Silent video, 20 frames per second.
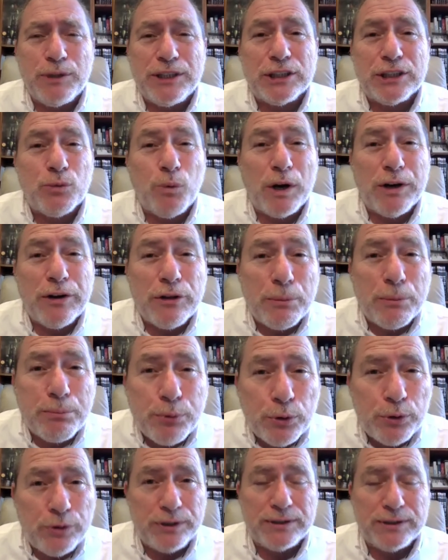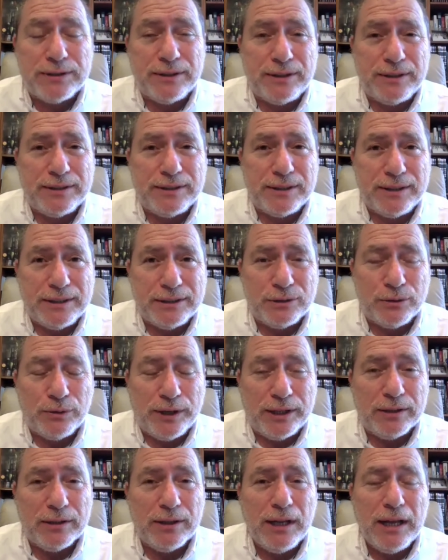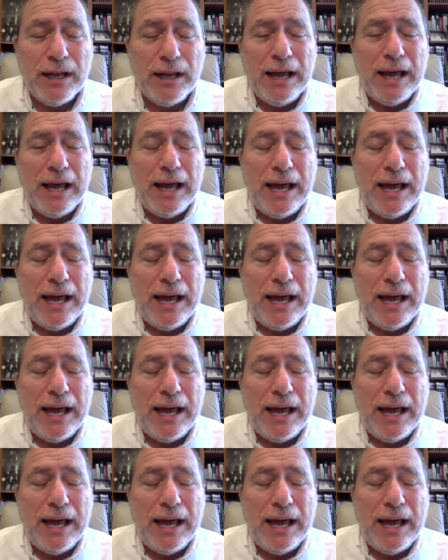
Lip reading: which is one of the poorest cities in Israel.